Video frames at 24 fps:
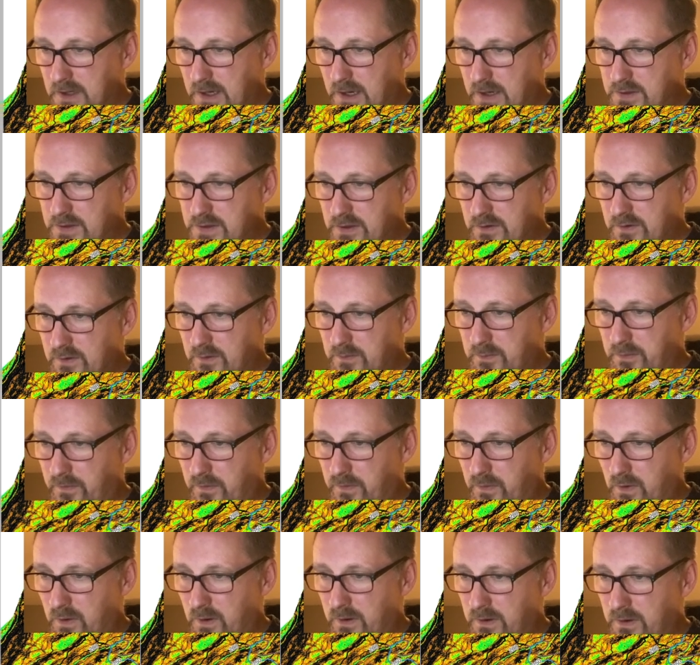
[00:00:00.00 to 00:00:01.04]
And just as
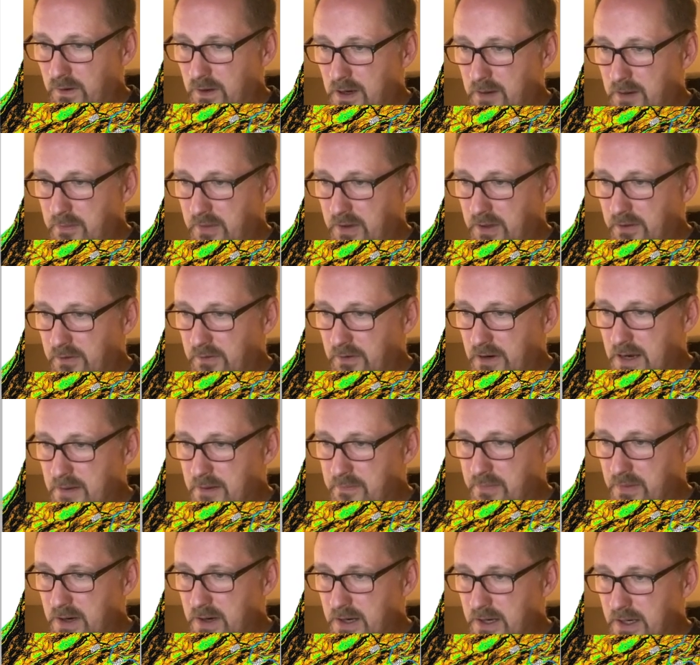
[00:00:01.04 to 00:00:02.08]
before, I'm going to
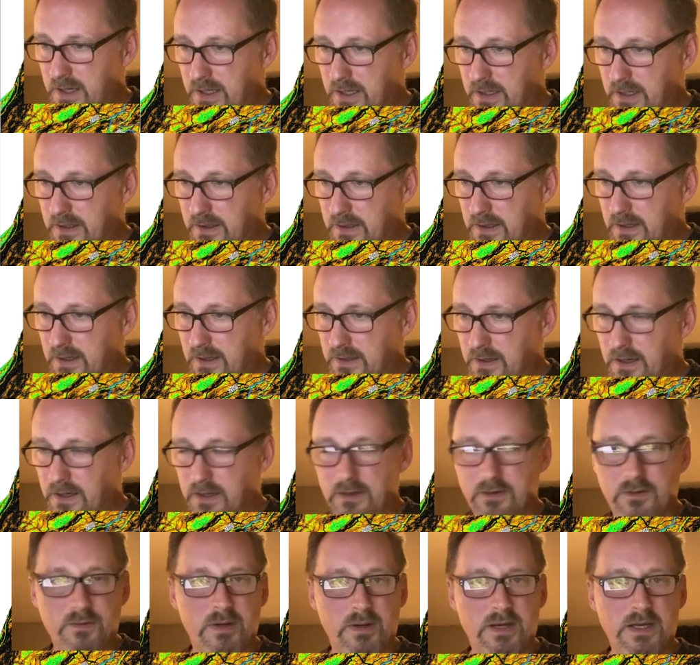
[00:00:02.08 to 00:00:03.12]
grab my
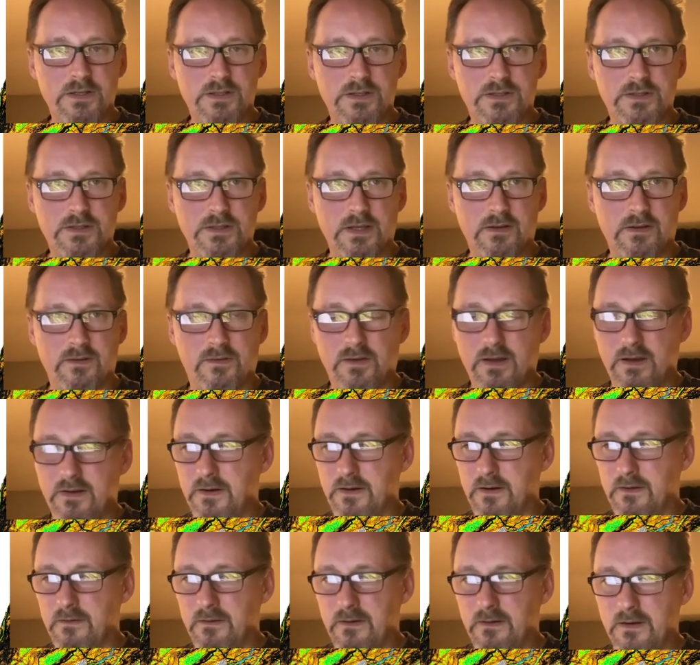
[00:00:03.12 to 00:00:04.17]
92H data set
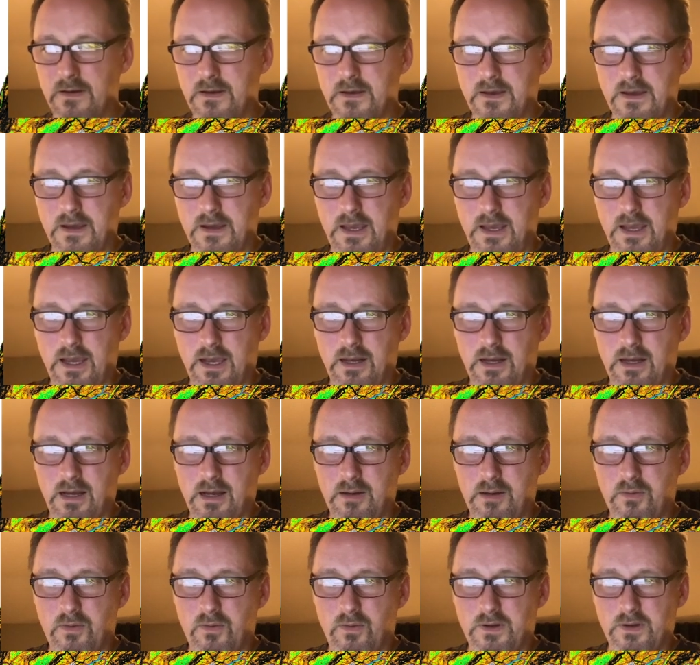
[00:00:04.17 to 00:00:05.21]
here, and
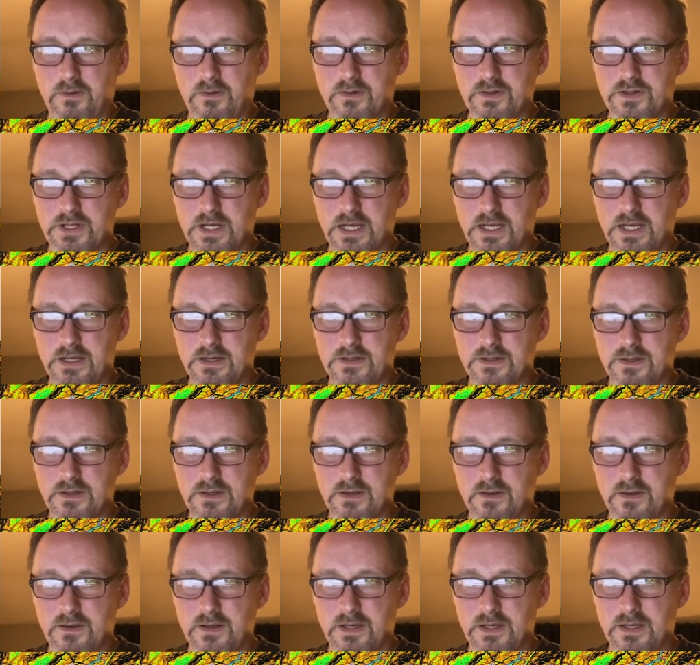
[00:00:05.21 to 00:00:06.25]
I'm going to change
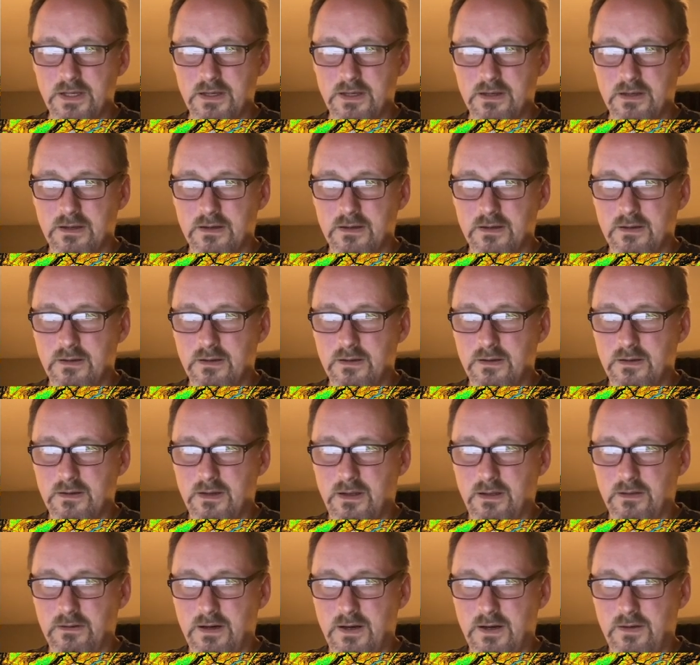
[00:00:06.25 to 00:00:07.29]
the
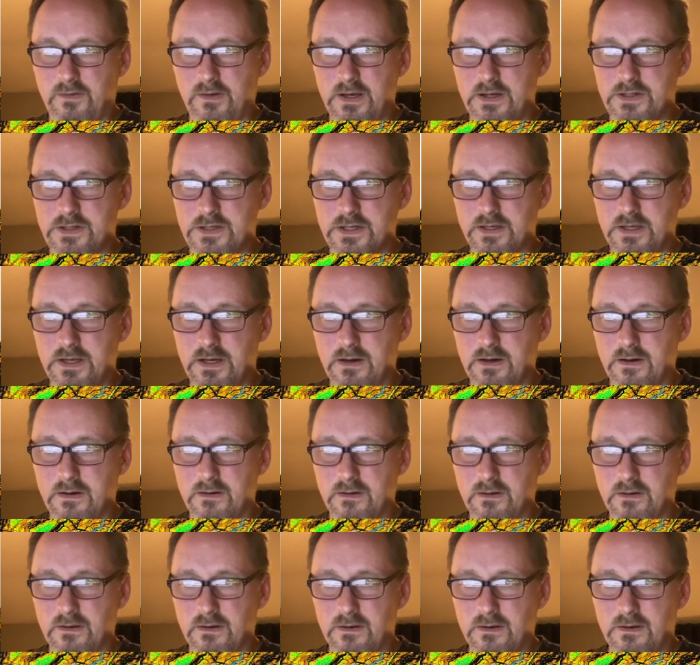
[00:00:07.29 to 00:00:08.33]
colorization
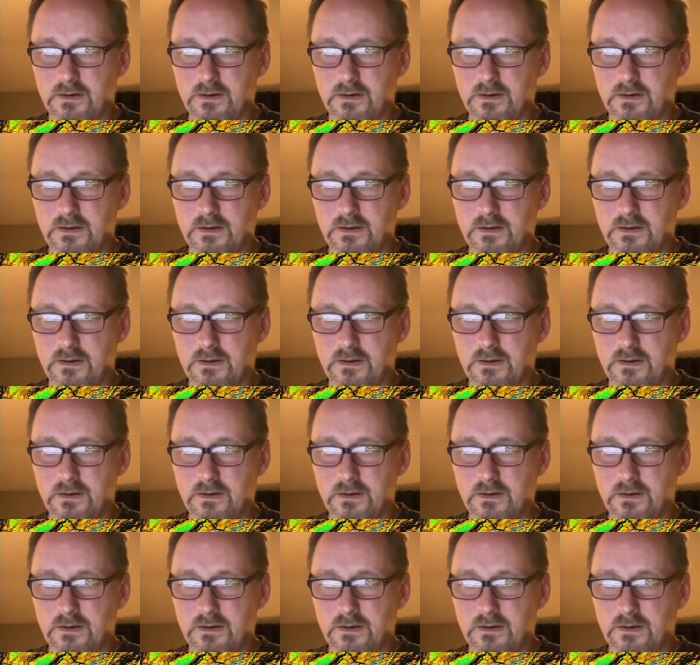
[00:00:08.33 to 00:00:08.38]
here